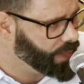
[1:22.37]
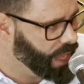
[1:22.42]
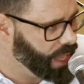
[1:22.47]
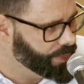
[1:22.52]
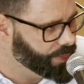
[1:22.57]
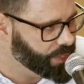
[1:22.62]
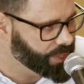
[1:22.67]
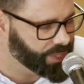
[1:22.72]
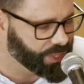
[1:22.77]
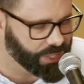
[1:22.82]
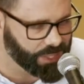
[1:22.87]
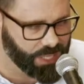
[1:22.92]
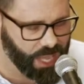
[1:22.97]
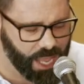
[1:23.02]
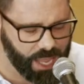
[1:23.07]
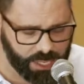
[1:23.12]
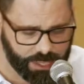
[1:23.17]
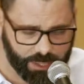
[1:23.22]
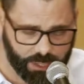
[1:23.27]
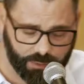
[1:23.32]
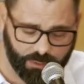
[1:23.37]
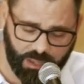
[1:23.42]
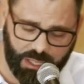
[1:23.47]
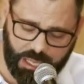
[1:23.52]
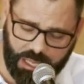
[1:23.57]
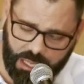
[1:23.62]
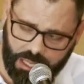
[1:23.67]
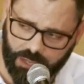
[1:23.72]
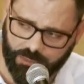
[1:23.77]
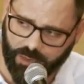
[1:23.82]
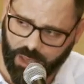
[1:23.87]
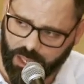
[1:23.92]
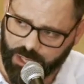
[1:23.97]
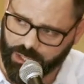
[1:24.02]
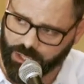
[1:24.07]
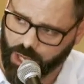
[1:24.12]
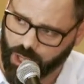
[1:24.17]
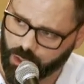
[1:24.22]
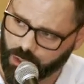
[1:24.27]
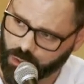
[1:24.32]
and the state of the
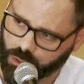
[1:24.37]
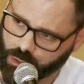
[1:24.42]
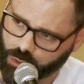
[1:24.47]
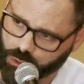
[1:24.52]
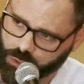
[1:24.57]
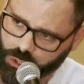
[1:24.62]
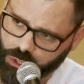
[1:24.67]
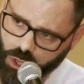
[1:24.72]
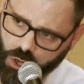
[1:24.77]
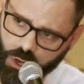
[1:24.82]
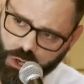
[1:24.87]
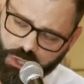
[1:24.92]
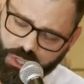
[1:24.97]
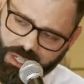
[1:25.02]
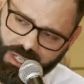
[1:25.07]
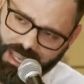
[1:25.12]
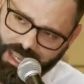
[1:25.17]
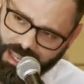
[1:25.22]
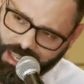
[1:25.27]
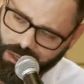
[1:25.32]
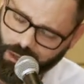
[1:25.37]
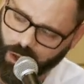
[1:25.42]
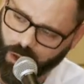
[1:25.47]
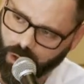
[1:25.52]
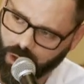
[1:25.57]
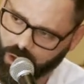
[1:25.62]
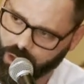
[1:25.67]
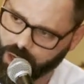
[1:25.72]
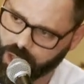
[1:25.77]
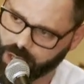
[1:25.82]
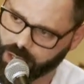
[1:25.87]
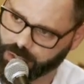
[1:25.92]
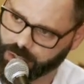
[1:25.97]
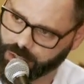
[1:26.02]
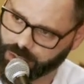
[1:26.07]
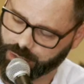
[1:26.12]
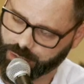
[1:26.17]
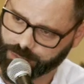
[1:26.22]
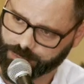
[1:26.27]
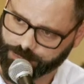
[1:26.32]
evangelical church in our
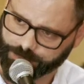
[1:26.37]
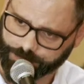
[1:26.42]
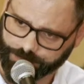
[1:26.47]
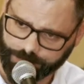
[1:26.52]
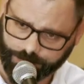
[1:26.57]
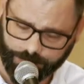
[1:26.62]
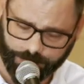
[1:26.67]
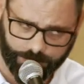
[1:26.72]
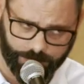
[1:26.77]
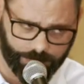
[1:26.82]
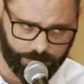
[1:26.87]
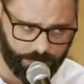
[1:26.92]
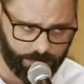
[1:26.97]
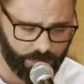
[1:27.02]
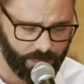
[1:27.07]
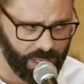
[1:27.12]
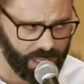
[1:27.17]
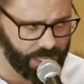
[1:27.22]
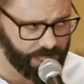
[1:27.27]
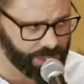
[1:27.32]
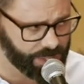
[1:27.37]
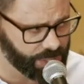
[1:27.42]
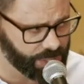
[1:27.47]
nation is